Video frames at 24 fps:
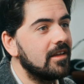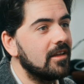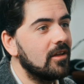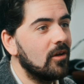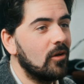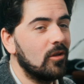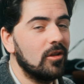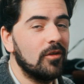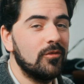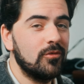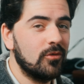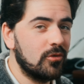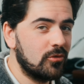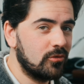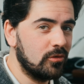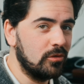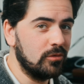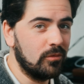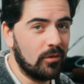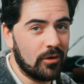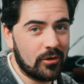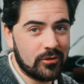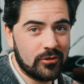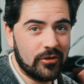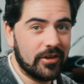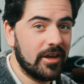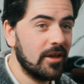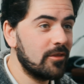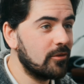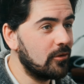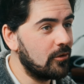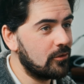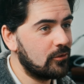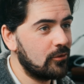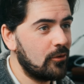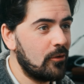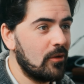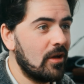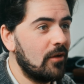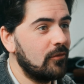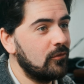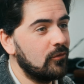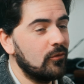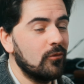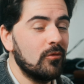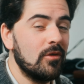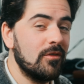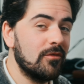all of those tools work together, so you have
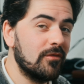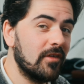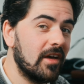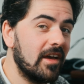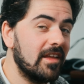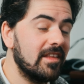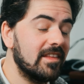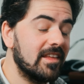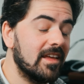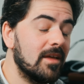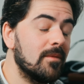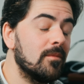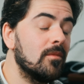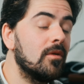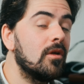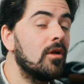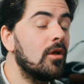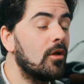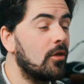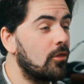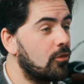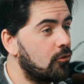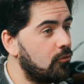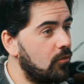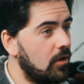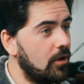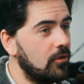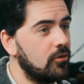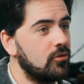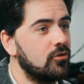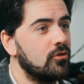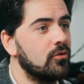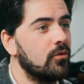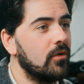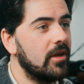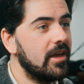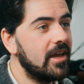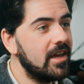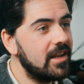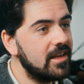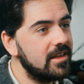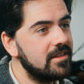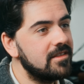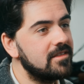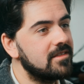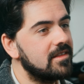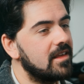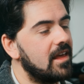to refine them throughout your
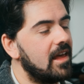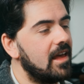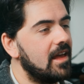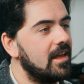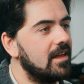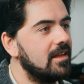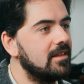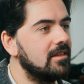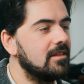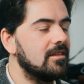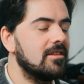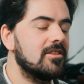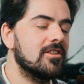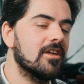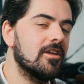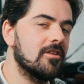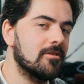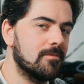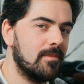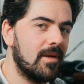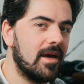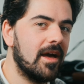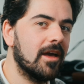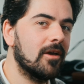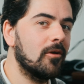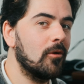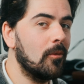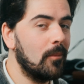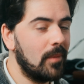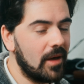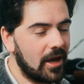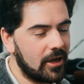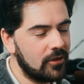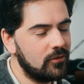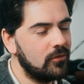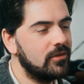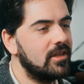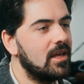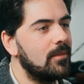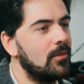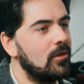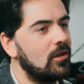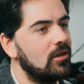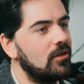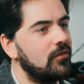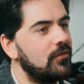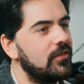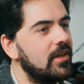edits and change back, go back to them
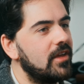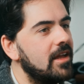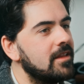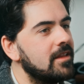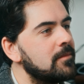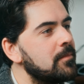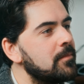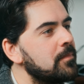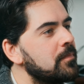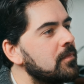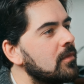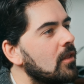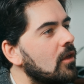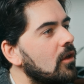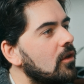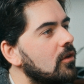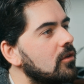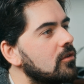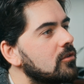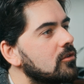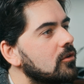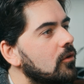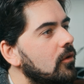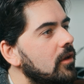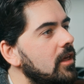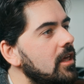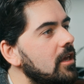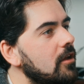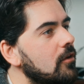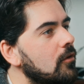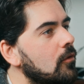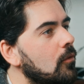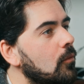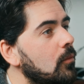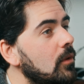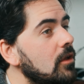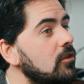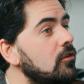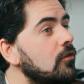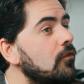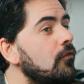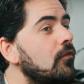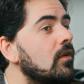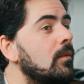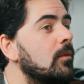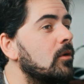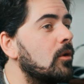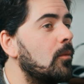and all of that. So here, with the
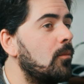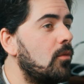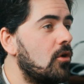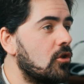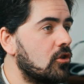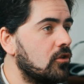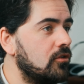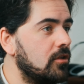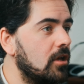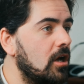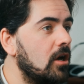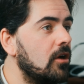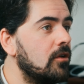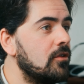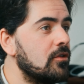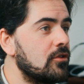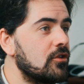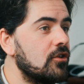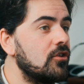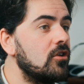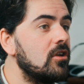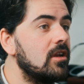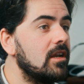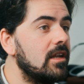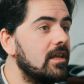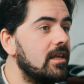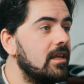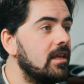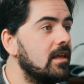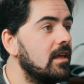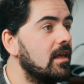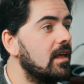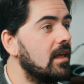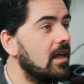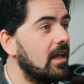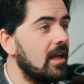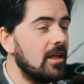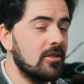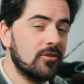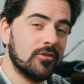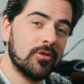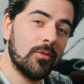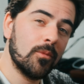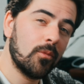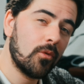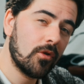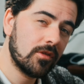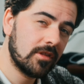film compression on, suddenly it's
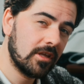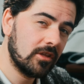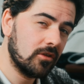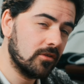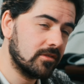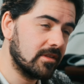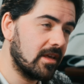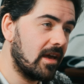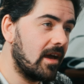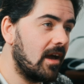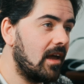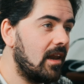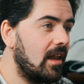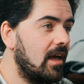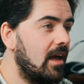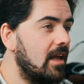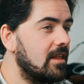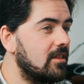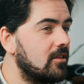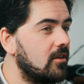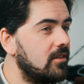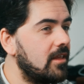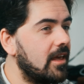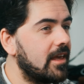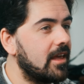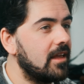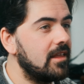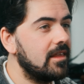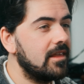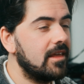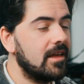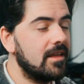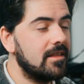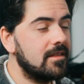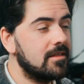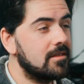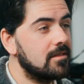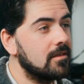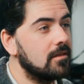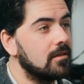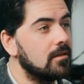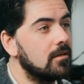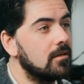compressing those highlights, and I can get